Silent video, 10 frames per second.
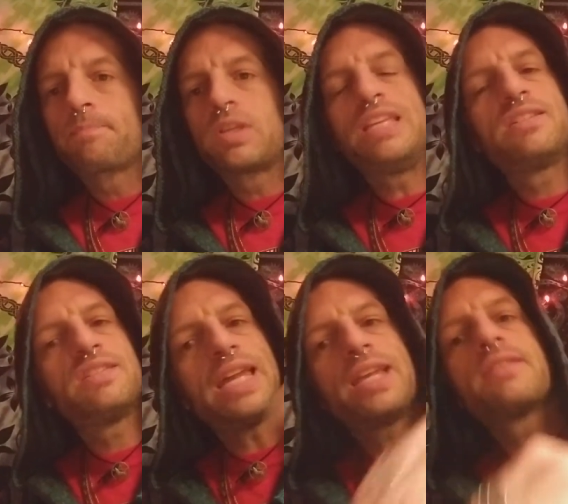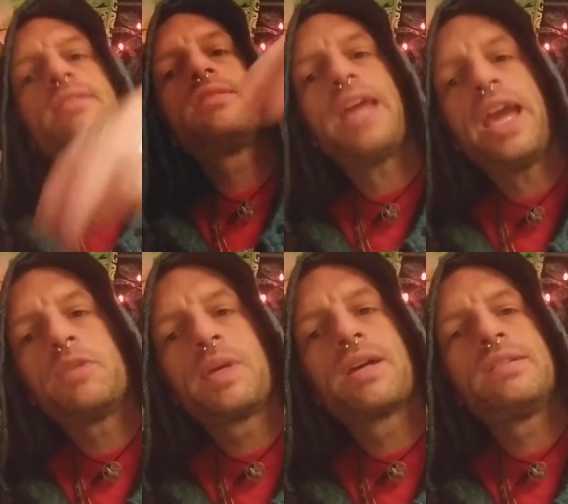He's setting the stage
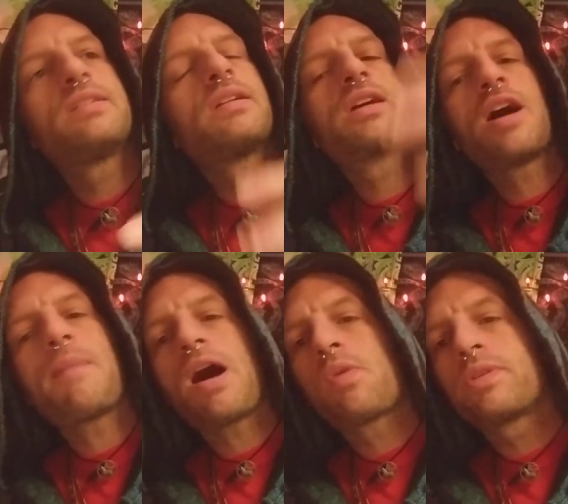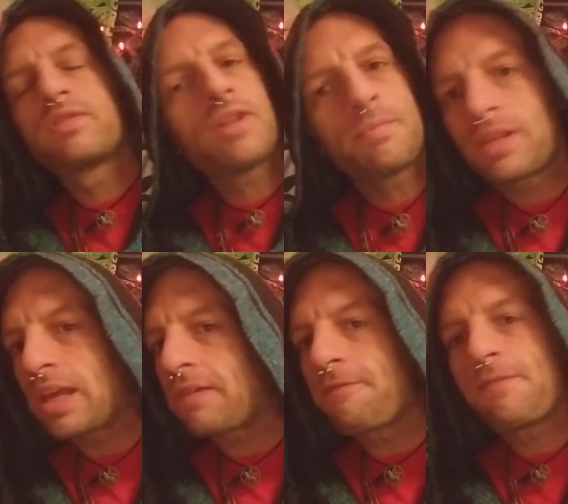because he's going to come out with
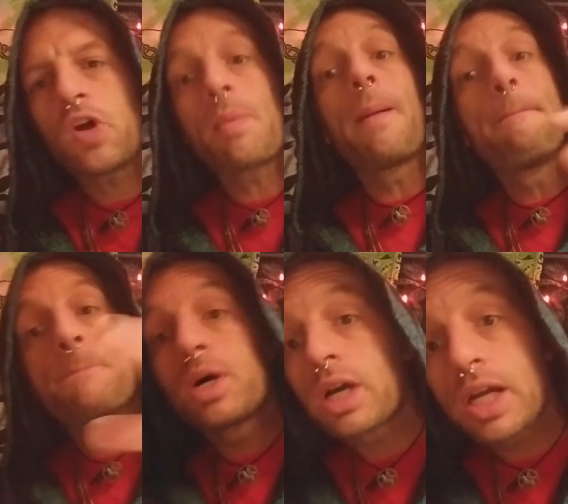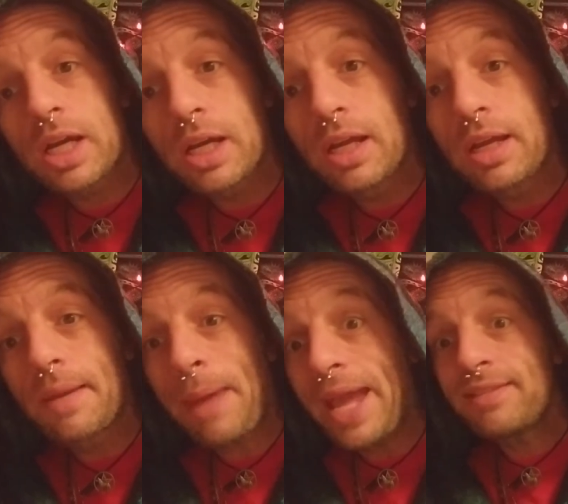something, a film or book.
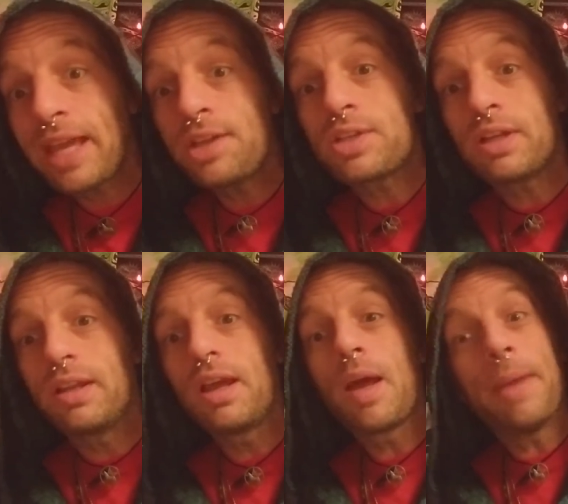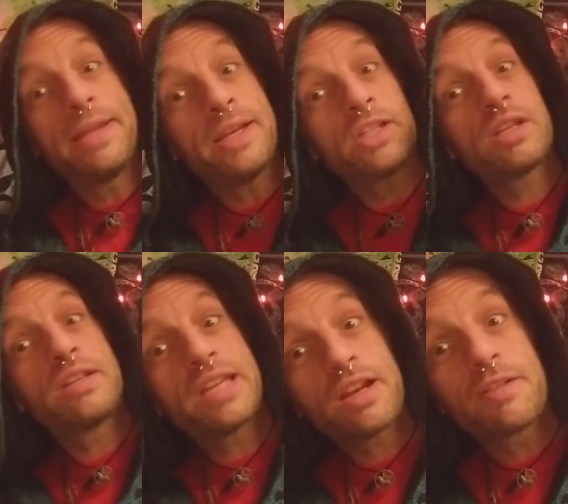Pay attention. Pay attention to
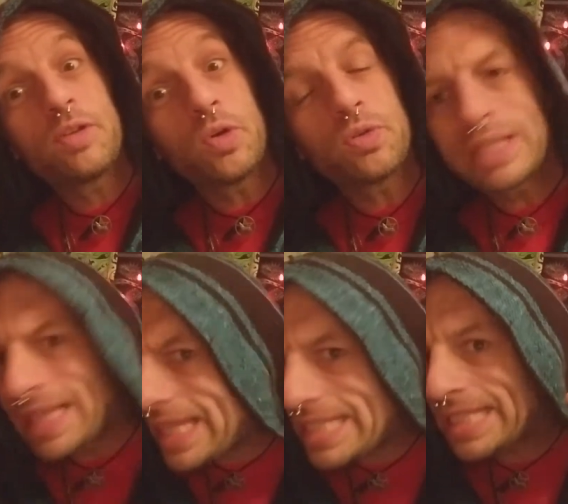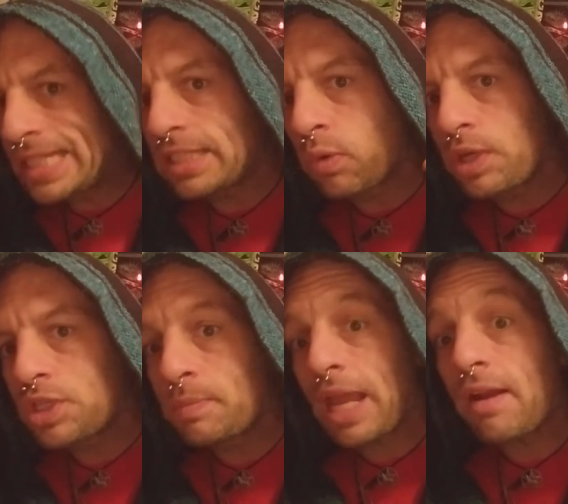his interviews. Listen to what
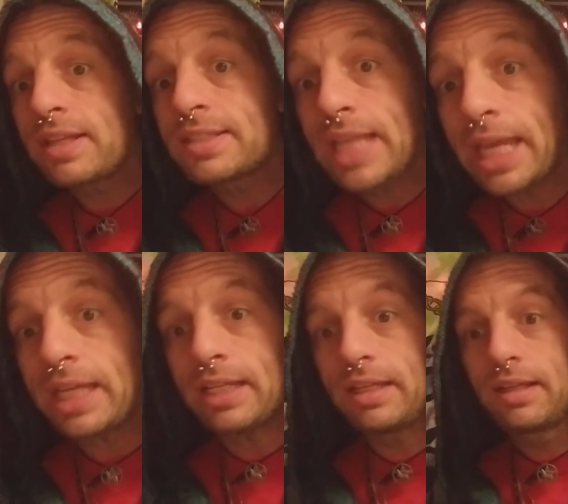Jim Carrey's saying.